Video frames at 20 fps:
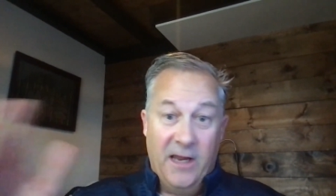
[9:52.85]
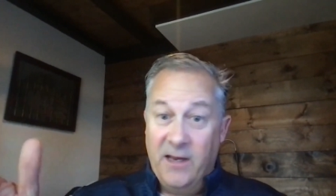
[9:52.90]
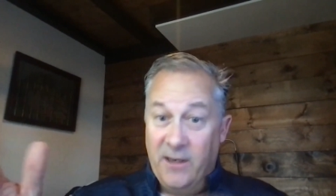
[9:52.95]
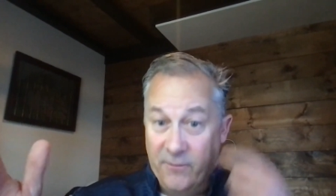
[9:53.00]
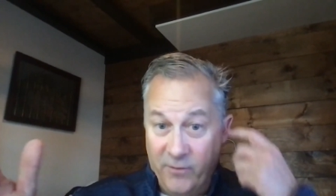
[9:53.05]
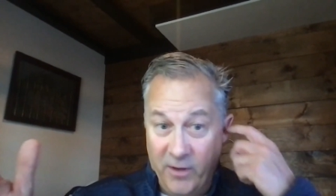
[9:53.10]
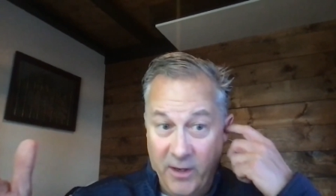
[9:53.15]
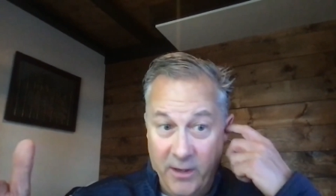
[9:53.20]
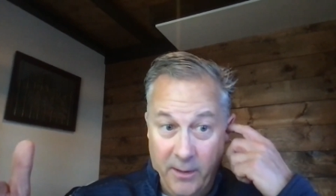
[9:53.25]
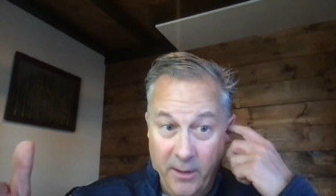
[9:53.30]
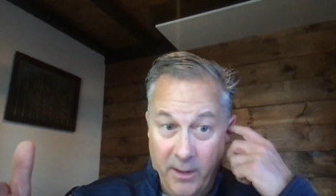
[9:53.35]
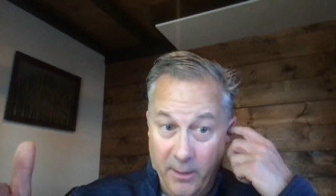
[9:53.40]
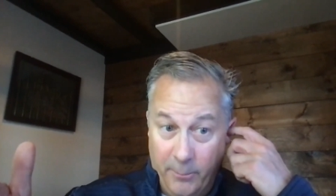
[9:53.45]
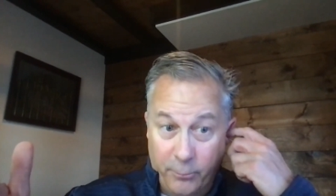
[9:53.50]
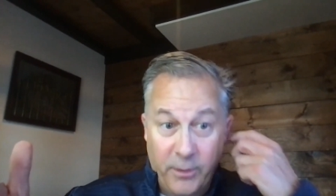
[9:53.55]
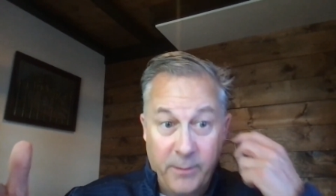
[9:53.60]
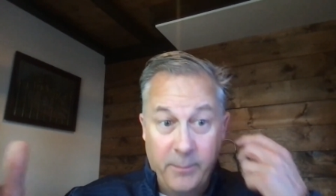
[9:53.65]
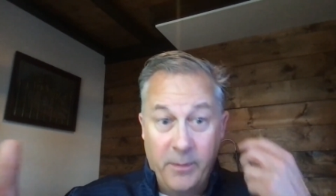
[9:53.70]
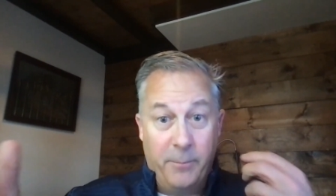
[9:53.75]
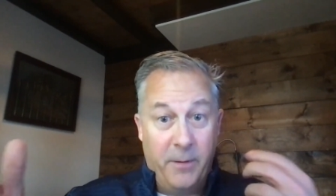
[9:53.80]
hey, you've got a
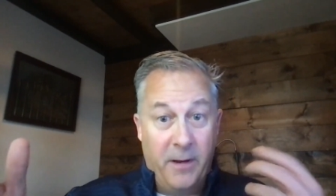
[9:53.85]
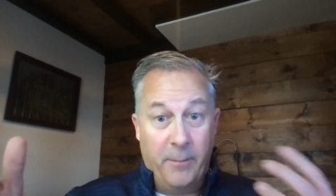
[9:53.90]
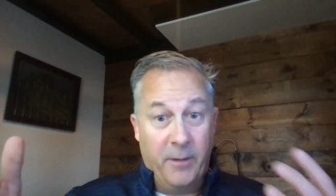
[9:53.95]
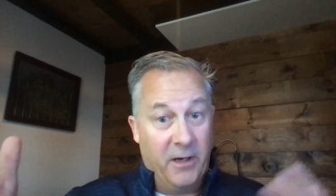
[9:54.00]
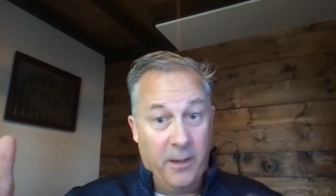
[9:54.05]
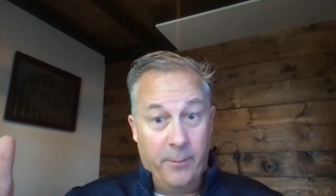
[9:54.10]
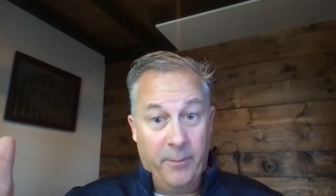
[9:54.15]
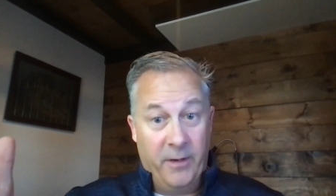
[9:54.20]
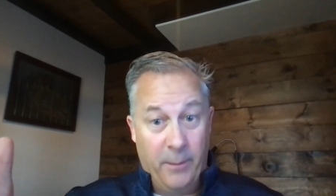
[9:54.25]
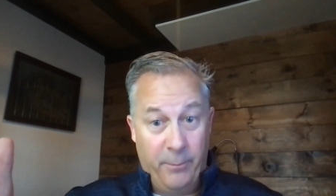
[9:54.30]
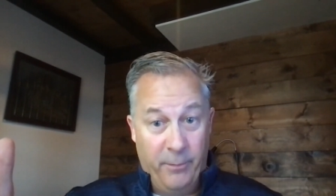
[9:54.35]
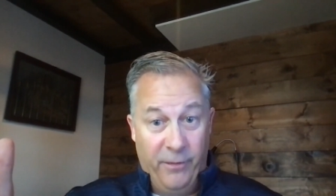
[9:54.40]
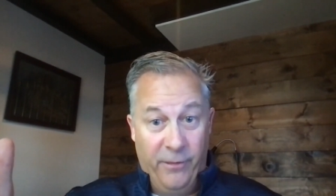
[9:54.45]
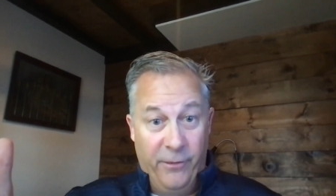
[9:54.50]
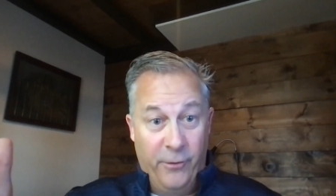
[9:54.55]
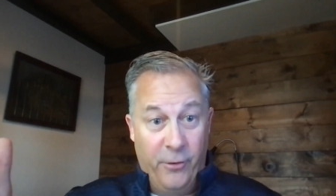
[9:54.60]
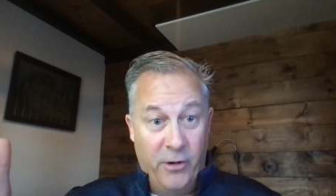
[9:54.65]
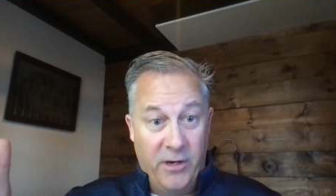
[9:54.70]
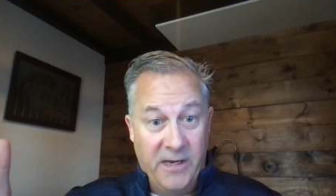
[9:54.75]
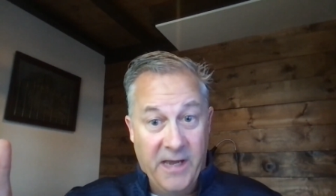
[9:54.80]
premium payment coming up in
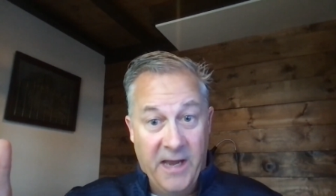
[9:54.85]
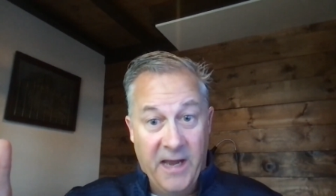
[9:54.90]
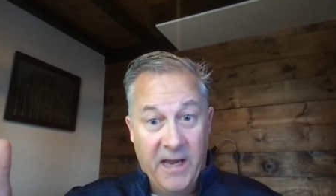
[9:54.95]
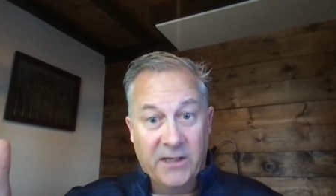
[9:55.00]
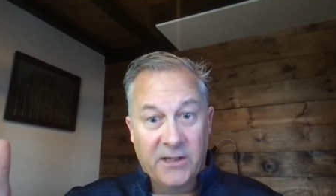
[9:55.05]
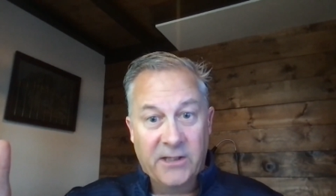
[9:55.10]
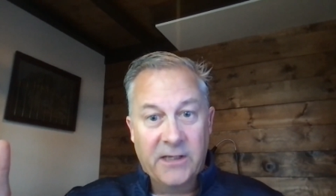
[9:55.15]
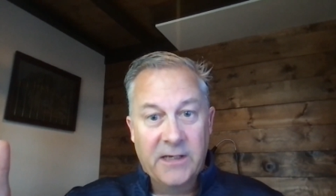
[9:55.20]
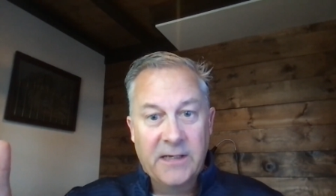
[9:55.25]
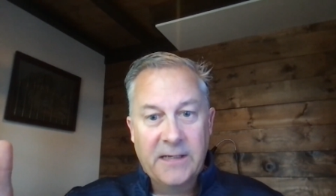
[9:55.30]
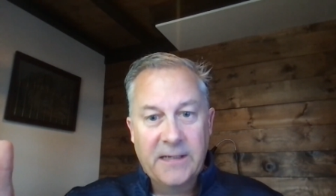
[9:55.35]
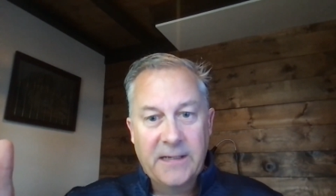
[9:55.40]
30 days.